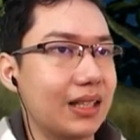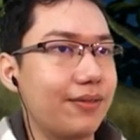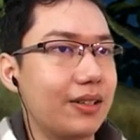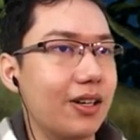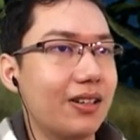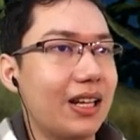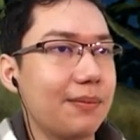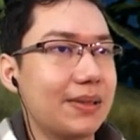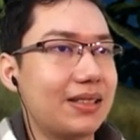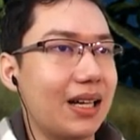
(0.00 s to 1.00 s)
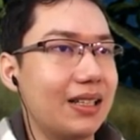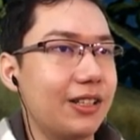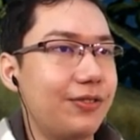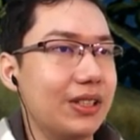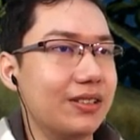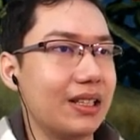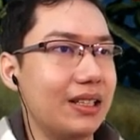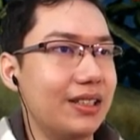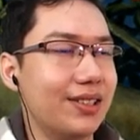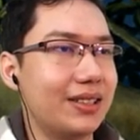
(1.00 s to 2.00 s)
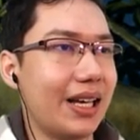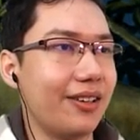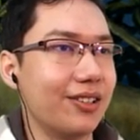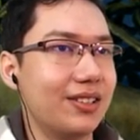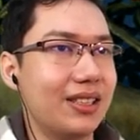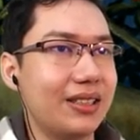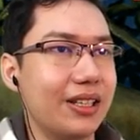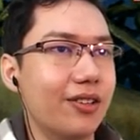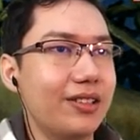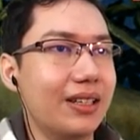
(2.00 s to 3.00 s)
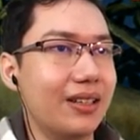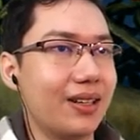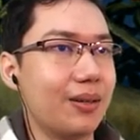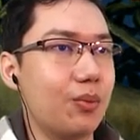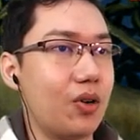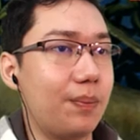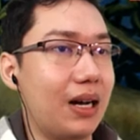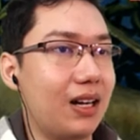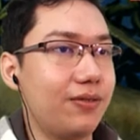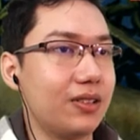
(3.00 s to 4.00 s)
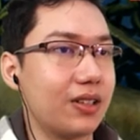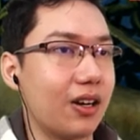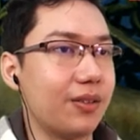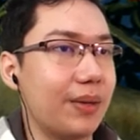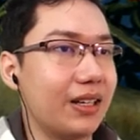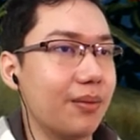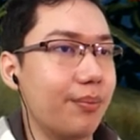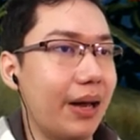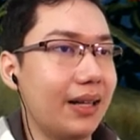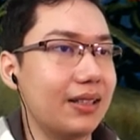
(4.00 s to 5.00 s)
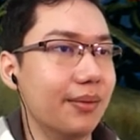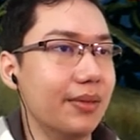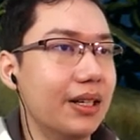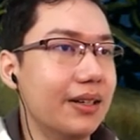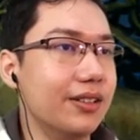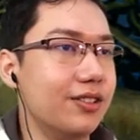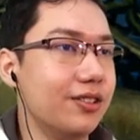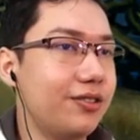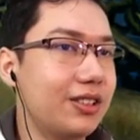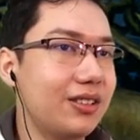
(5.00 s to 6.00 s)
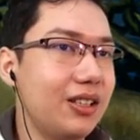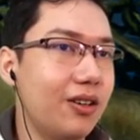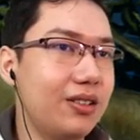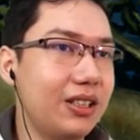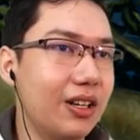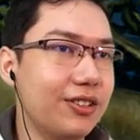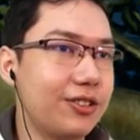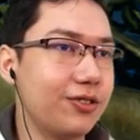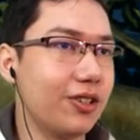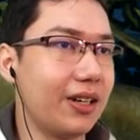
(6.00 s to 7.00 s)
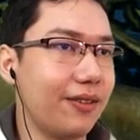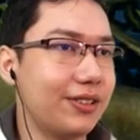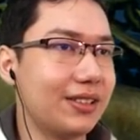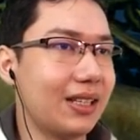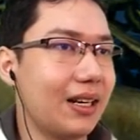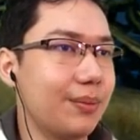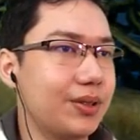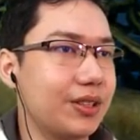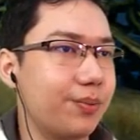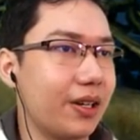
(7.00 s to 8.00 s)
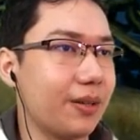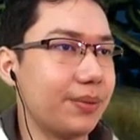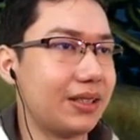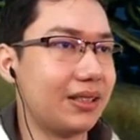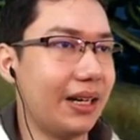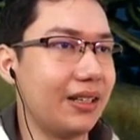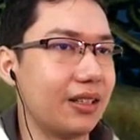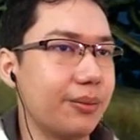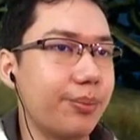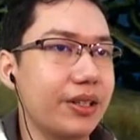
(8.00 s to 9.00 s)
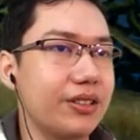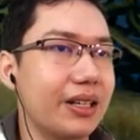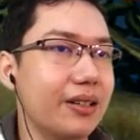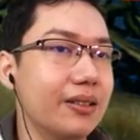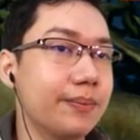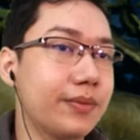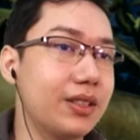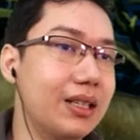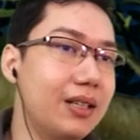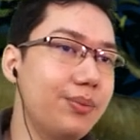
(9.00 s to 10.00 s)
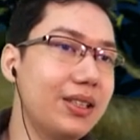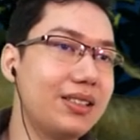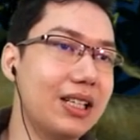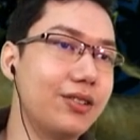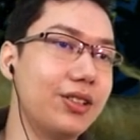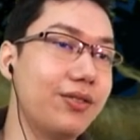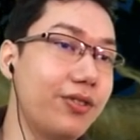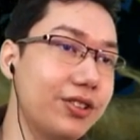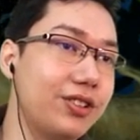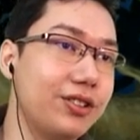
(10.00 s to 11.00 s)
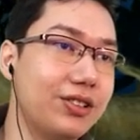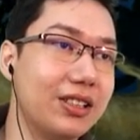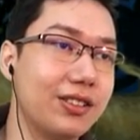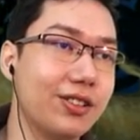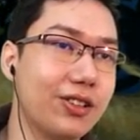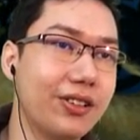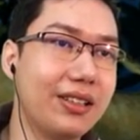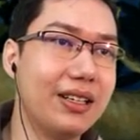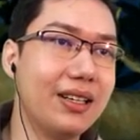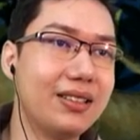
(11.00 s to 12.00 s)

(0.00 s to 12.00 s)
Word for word: If a god like Poseidon feels the need to attack your city, only another more powerful god may combat him. Zeus is the only god strong enough to stand up to his brother Poseidon, but you, can, you can't build a sanctuary for Zeus in this tutorial.